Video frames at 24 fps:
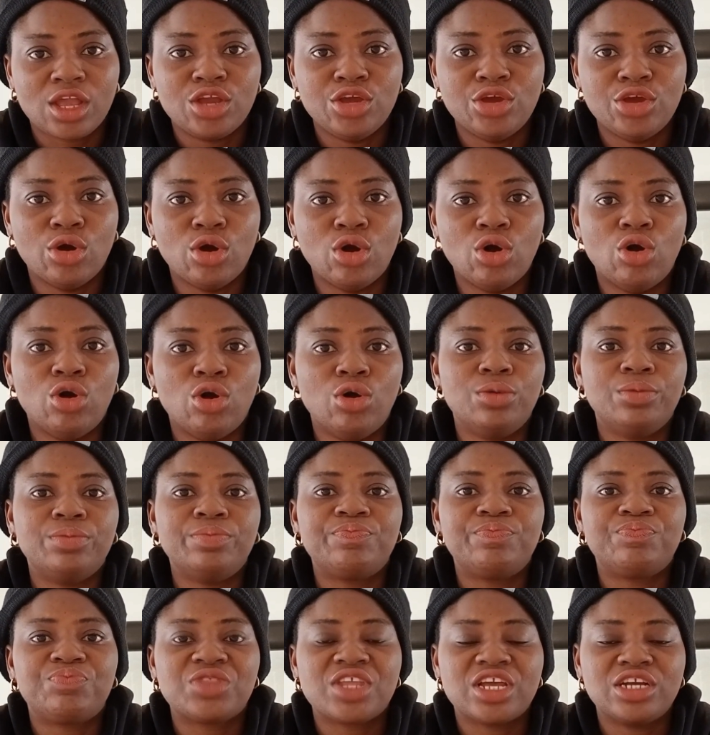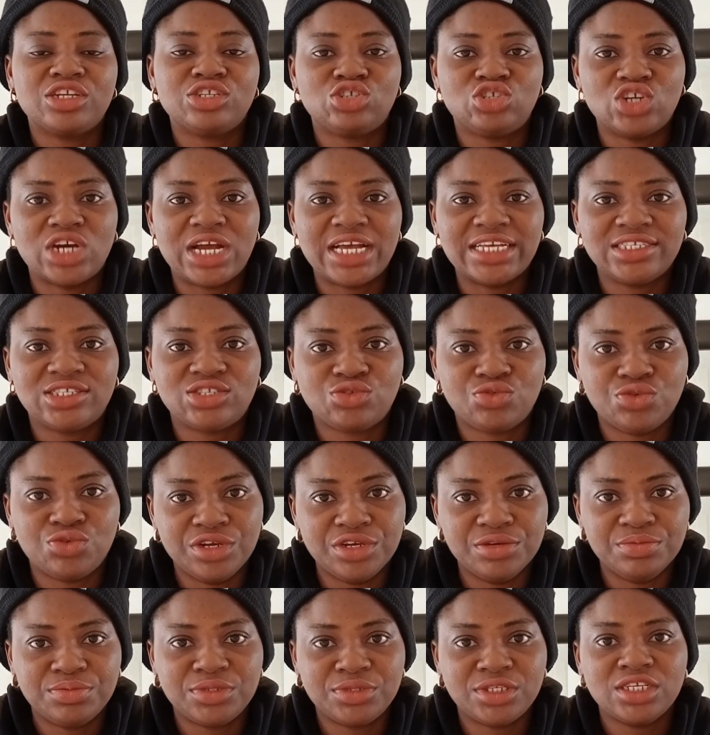your
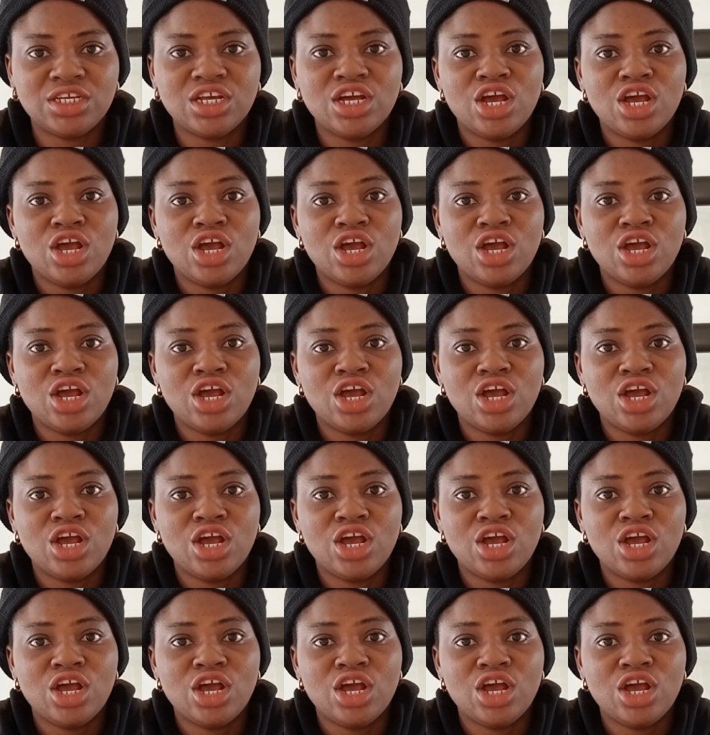transcript,